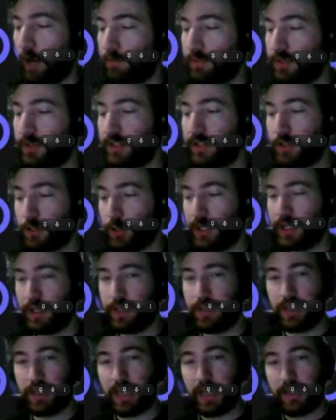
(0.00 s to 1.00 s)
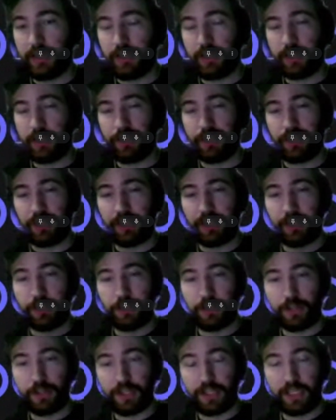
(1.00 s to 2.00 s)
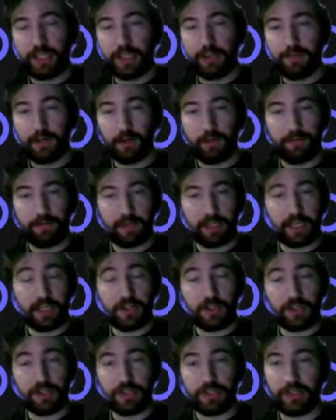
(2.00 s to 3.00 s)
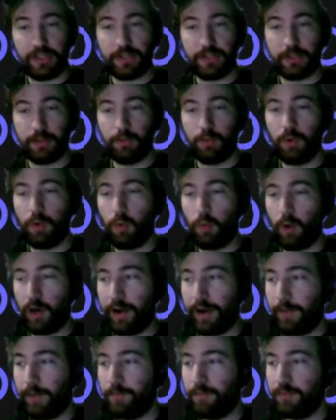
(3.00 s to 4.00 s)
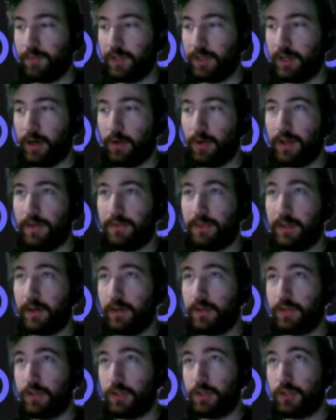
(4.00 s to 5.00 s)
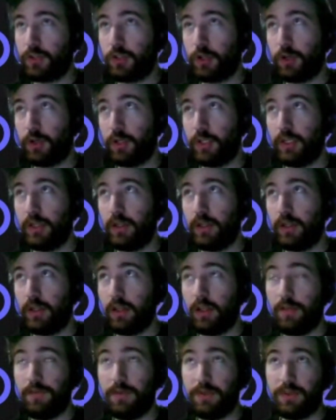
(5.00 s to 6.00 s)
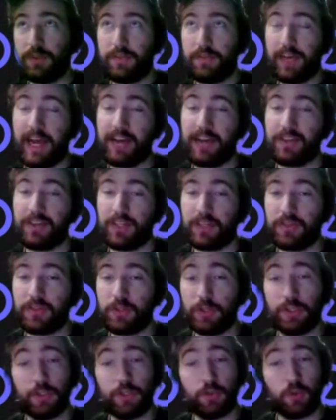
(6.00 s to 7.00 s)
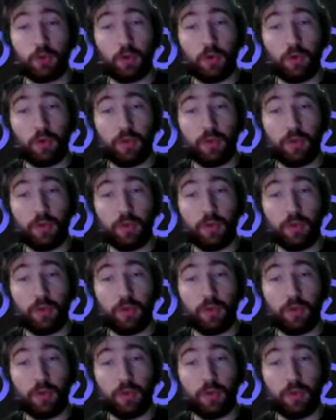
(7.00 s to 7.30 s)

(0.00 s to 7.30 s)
So this creates a nice signature key verification system where, if there's certain levels of access or control